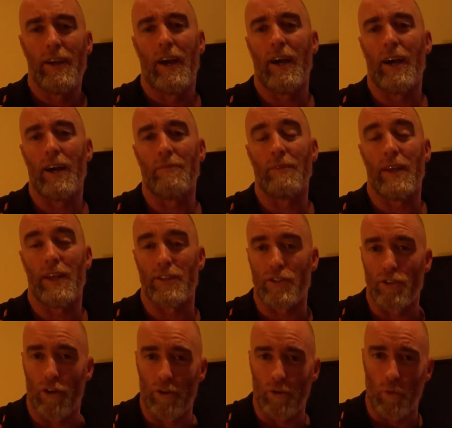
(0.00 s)

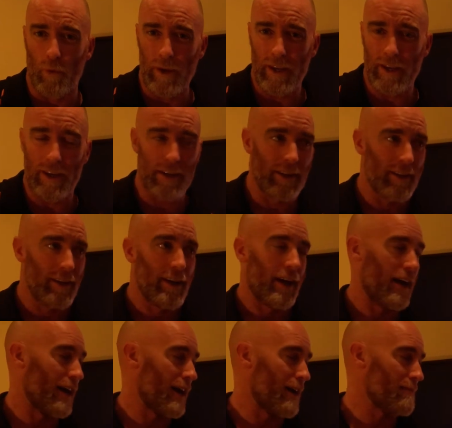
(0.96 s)
it's not weak,
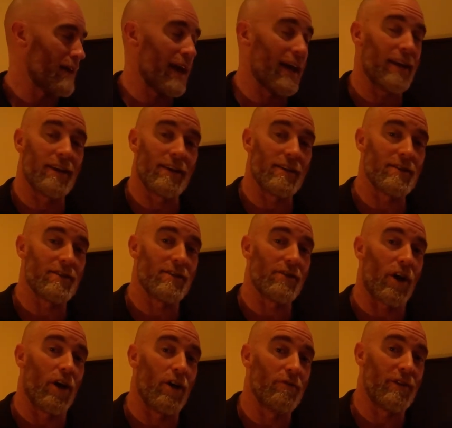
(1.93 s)
and it isn't
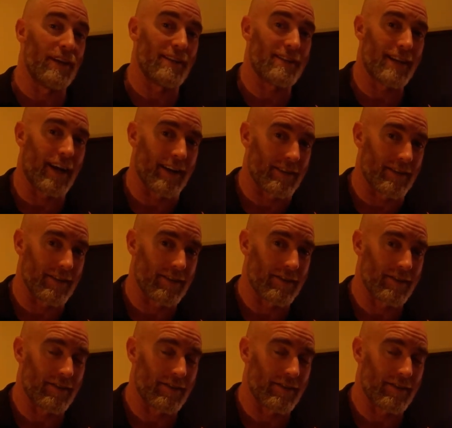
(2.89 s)
overly tight.